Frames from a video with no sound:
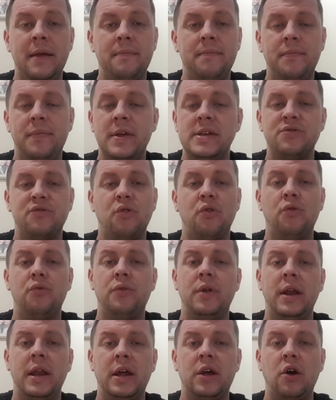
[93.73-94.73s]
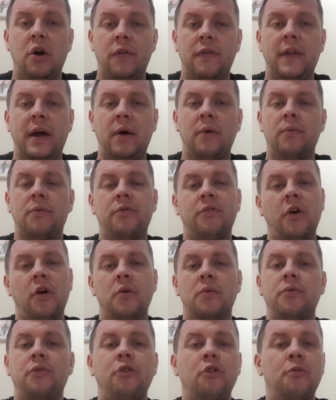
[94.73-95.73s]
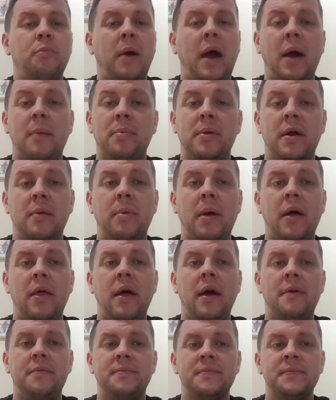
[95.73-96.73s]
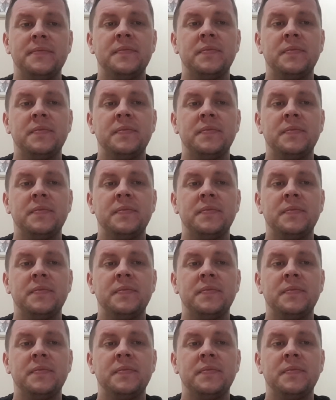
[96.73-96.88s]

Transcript: These are all nearly gone now, so super happy about that.